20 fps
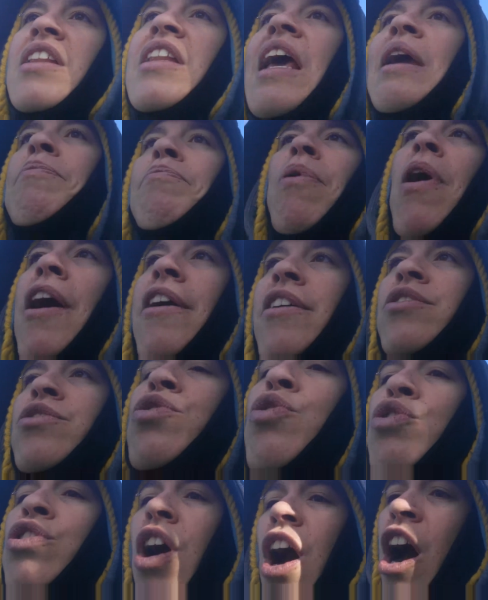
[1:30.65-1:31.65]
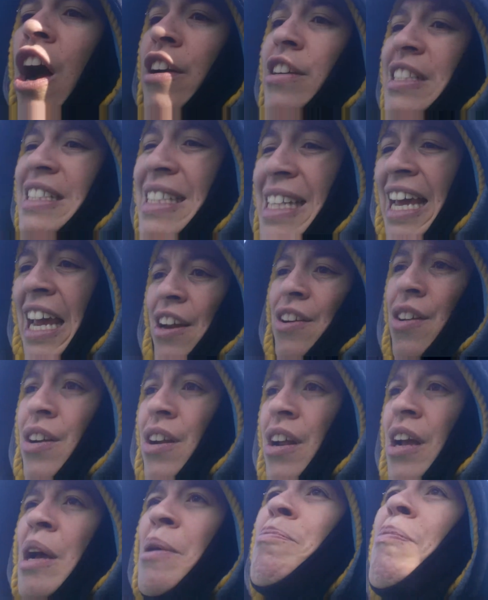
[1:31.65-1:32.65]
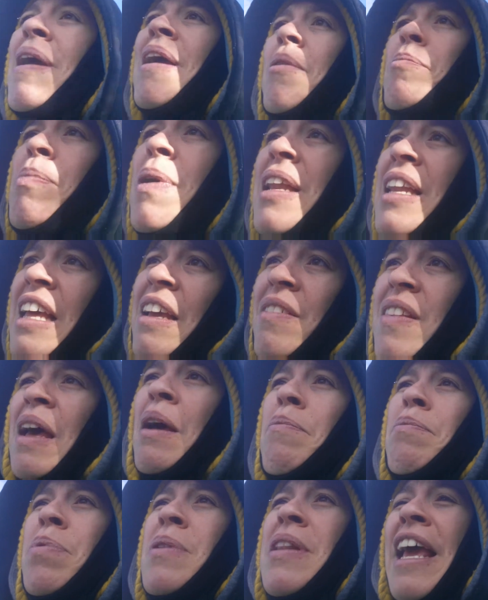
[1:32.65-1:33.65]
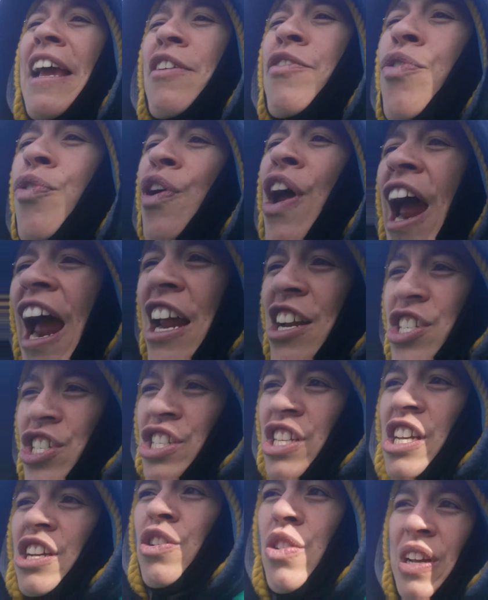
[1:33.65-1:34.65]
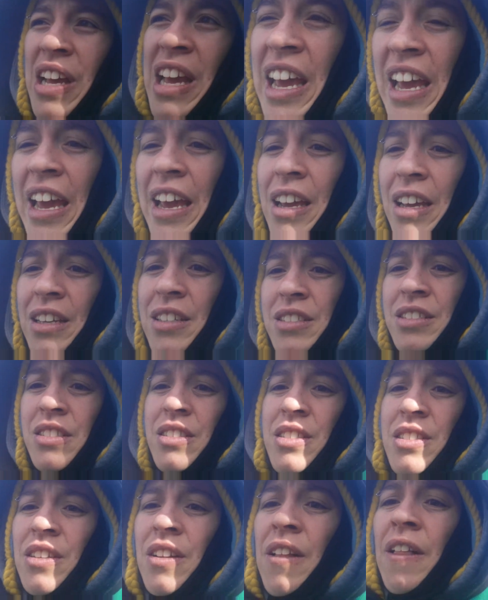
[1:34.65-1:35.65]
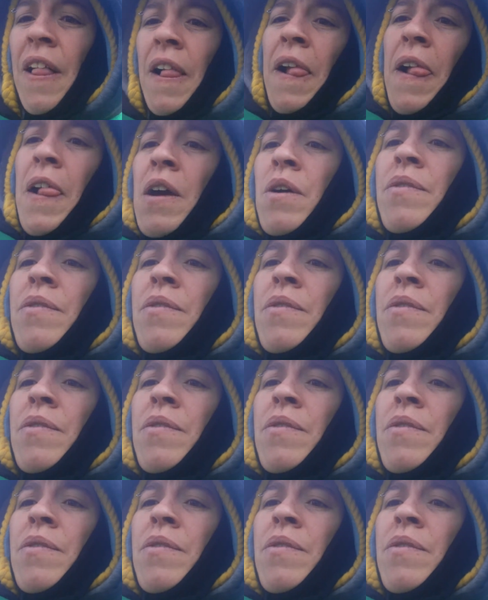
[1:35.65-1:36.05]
They parked two cars there, making believe that they crashed there. Okay. Exactly.